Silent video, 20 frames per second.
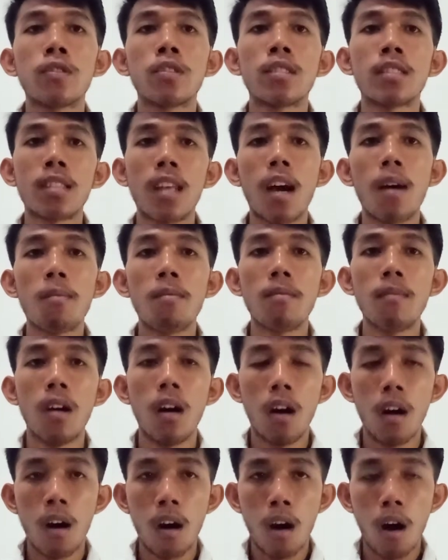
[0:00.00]
of the
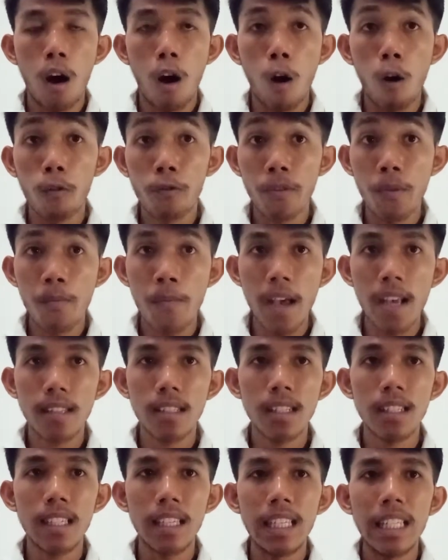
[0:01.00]
basic issues
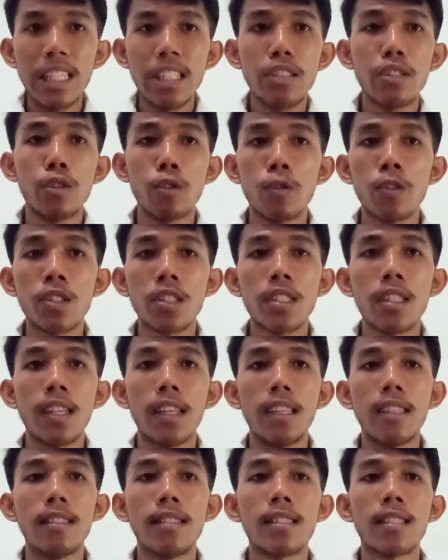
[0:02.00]
in
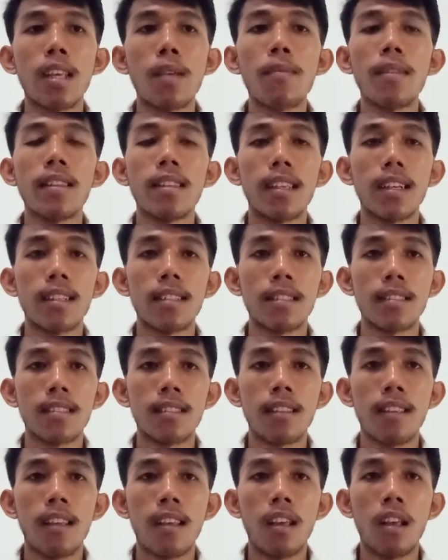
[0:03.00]
semantics,
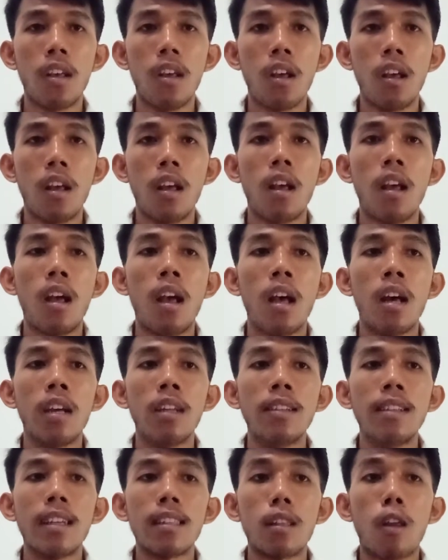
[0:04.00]
not only
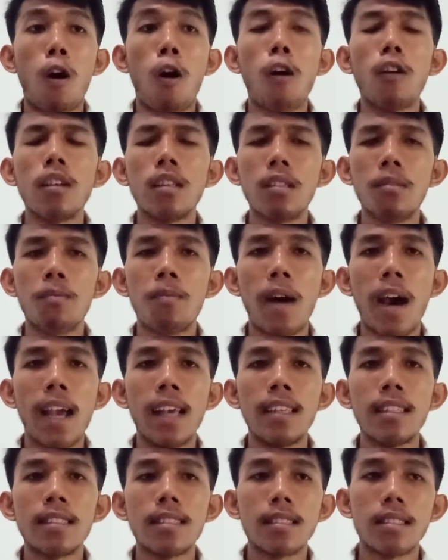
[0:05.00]
by
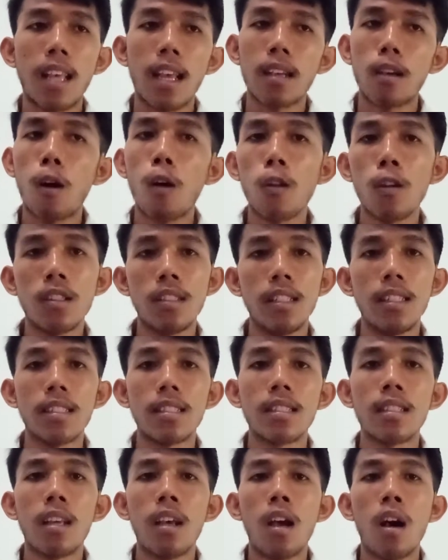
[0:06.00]
psychologists but
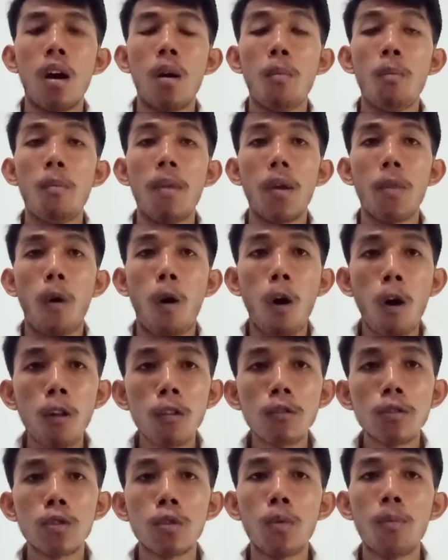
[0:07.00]
also by
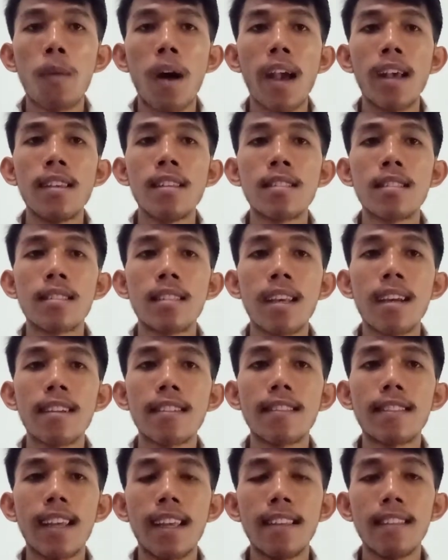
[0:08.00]
certain linguists
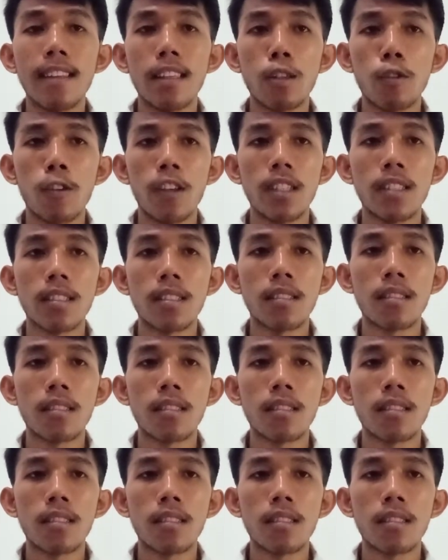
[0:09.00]
and